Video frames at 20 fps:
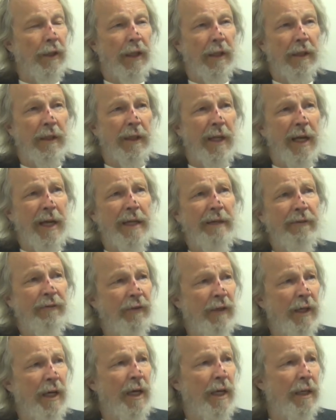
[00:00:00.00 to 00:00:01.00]
a
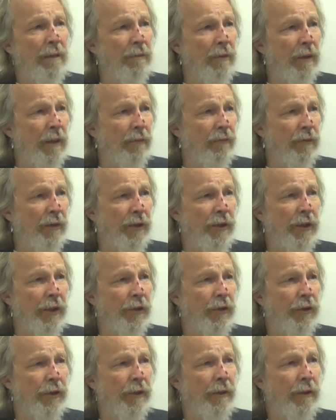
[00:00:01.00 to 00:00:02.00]
lifetime of
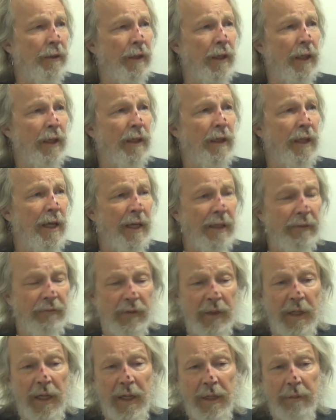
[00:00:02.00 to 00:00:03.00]
addiction, a
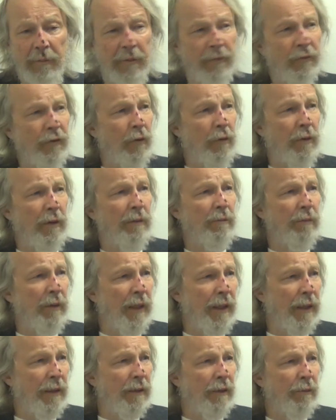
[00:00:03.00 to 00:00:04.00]
lifetime of going
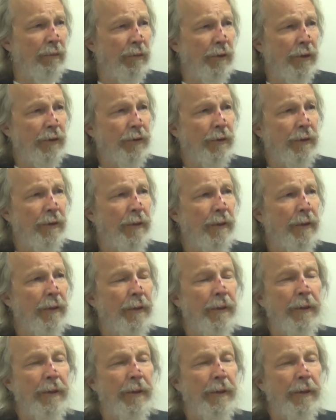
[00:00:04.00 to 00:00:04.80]
back to prison.